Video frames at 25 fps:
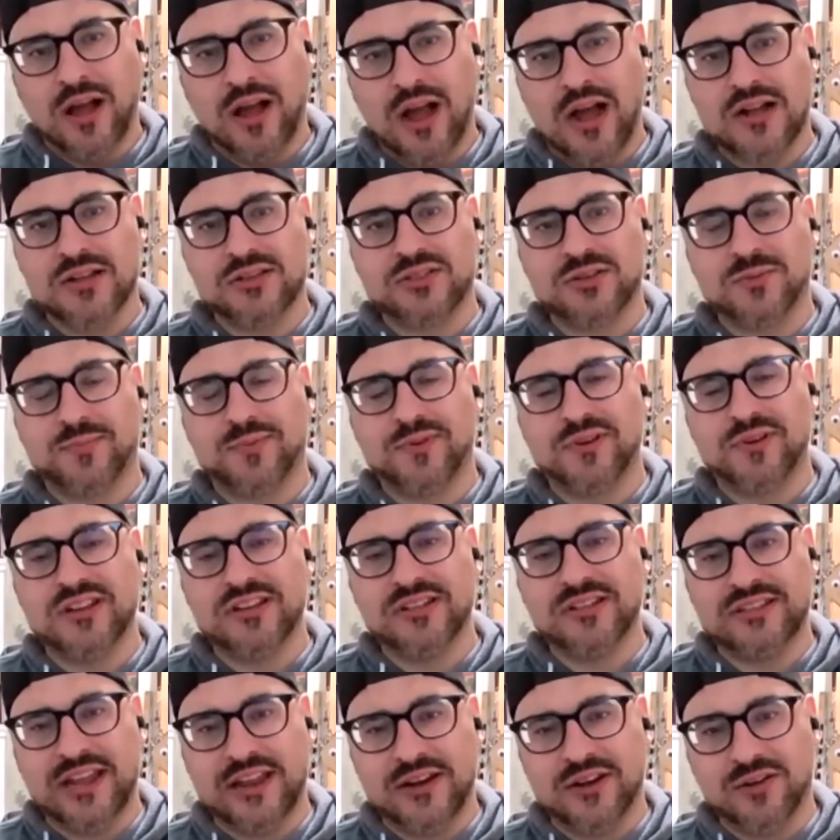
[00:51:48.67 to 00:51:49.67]
Uh, Super
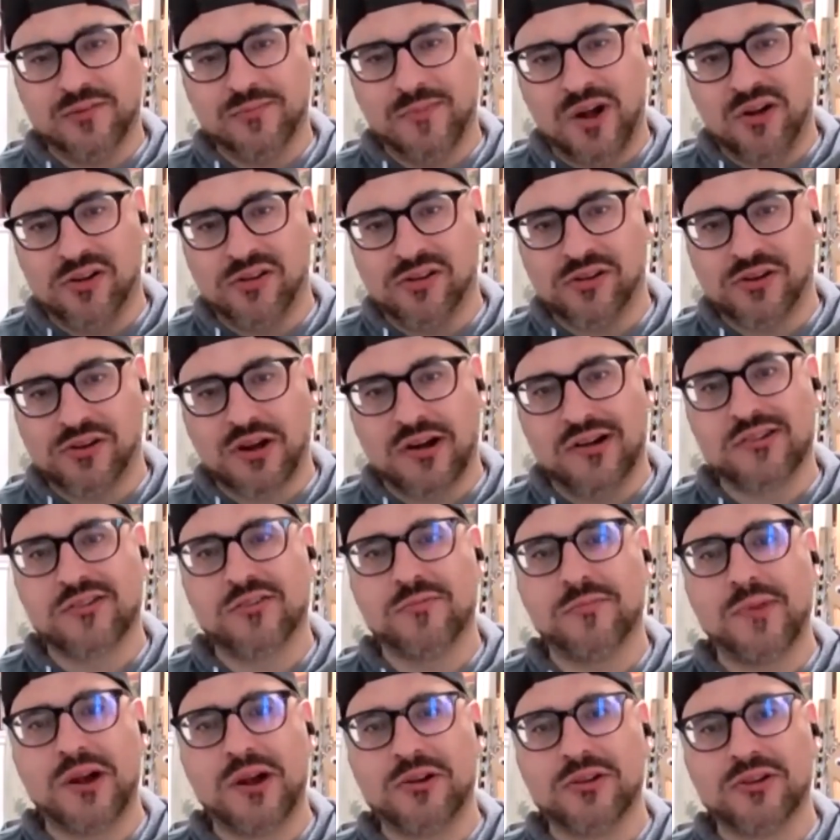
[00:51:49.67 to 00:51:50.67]
Nintendo Mario Kart
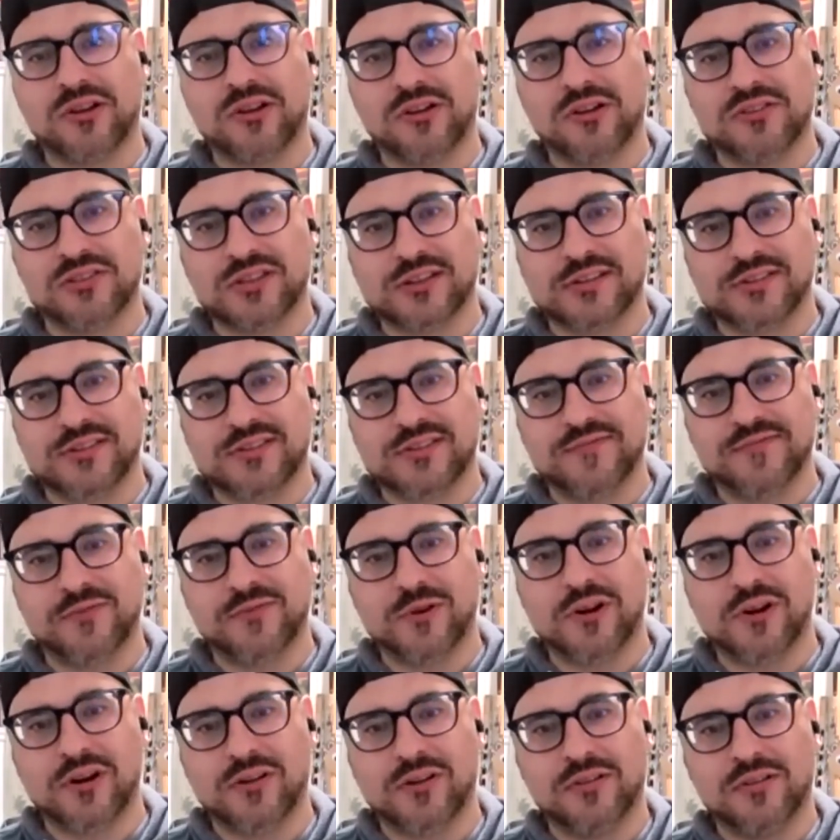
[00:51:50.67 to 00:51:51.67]
or Mario Kart
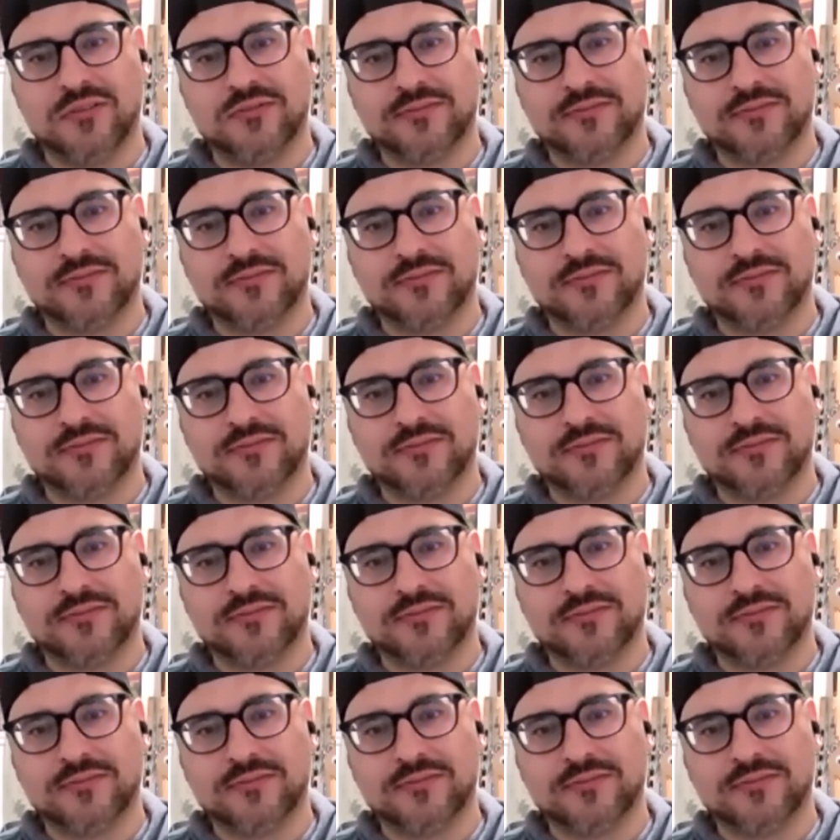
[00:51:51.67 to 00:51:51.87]
64?